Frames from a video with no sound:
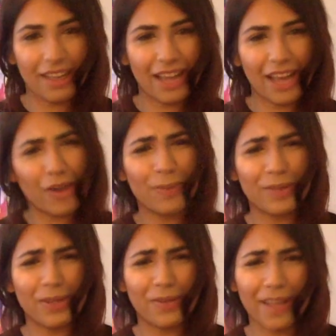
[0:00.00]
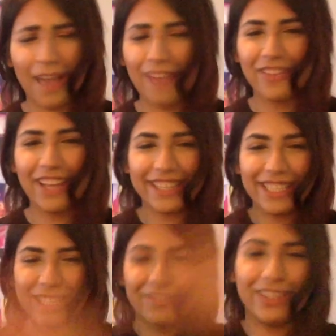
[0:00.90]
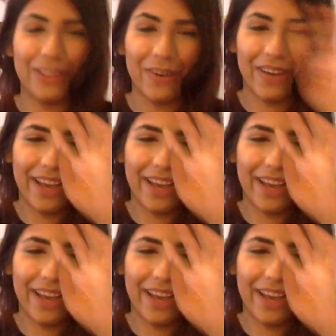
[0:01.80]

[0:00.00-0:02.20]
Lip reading: I hope you know what I feel like. This video